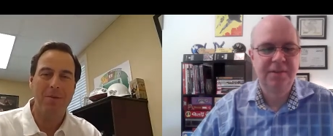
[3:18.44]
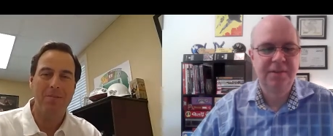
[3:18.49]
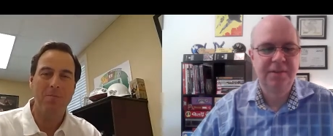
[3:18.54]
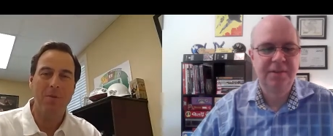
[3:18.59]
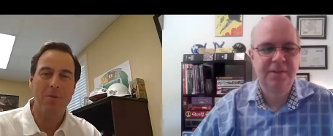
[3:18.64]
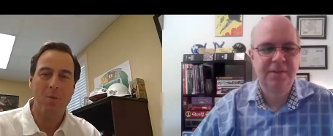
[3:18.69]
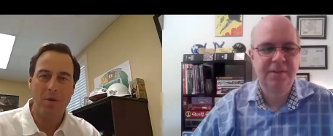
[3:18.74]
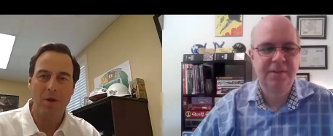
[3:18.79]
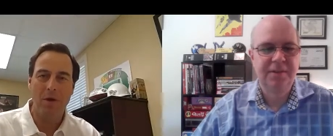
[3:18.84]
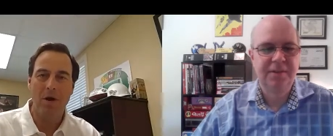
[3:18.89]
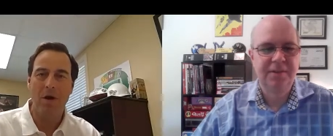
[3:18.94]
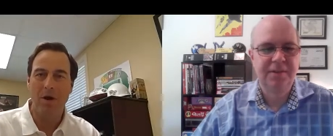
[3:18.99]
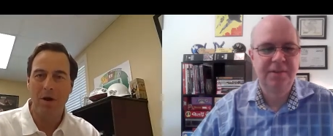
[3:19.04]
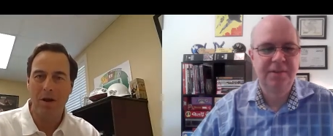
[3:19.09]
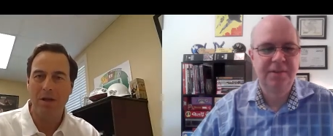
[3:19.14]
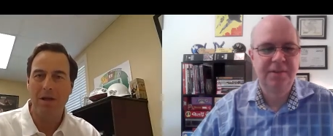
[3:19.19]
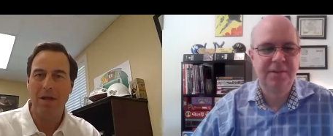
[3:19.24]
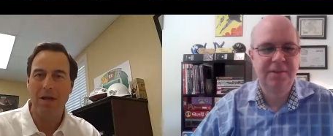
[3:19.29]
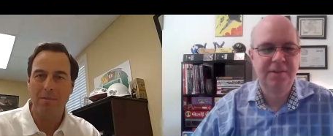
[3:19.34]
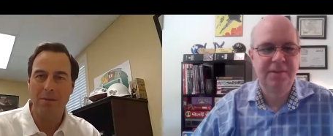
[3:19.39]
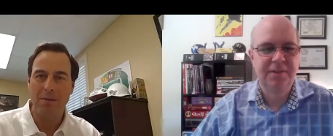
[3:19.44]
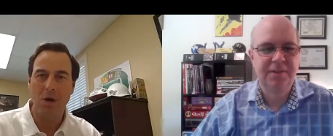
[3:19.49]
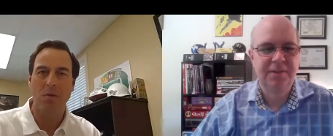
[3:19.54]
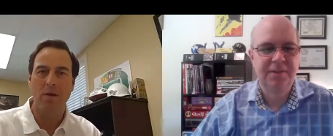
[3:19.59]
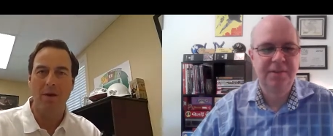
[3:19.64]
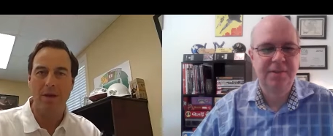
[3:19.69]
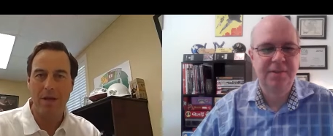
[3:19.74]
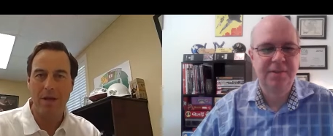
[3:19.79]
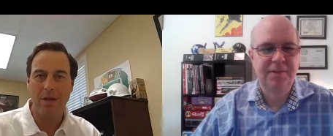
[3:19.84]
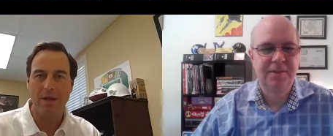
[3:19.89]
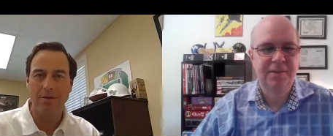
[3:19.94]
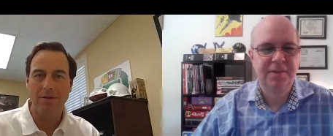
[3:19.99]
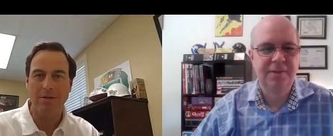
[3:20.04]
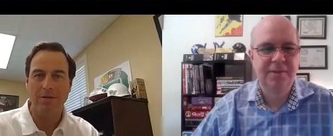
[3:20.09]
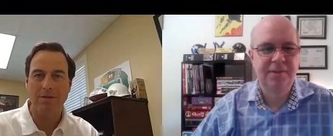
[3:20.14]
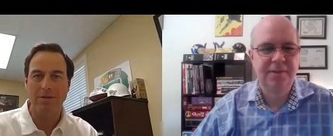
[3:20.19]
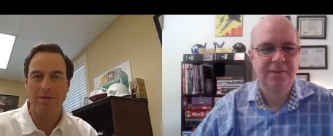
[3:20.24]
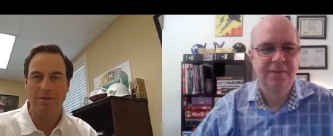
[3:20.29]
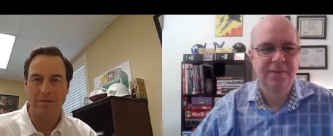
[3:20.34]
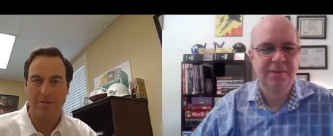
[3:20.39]
Speaker 1: We are going to keep going here. This
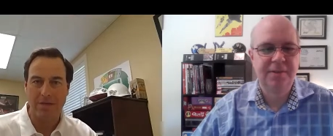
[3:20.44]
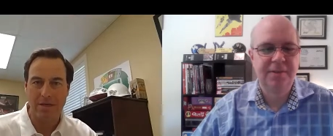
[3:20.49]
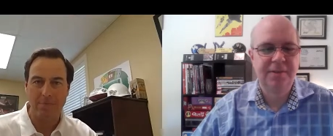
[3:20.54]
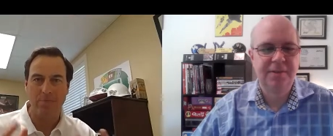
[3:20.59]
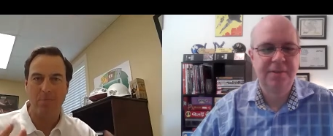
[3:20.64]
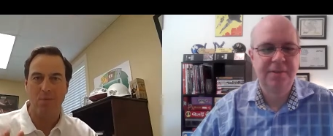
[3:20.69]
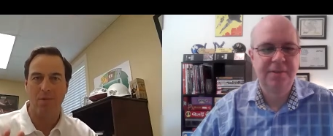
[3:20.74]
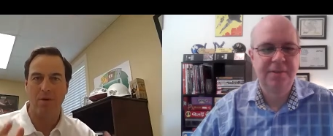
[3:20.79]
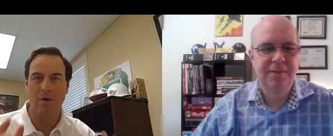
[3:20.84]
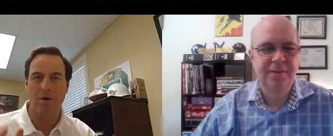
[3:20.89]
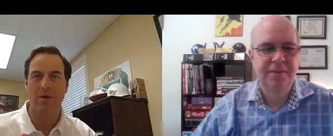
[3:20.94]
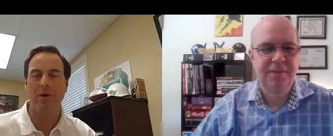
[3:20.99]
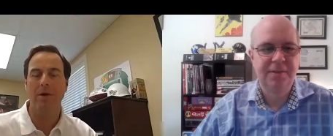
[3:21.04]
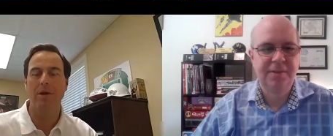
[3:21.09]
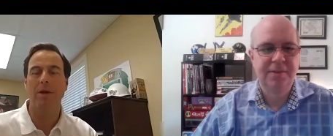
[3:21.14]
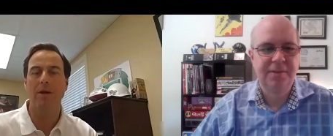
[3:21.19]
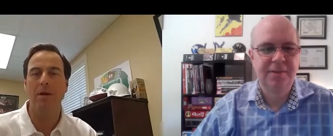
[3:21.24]
is a temporary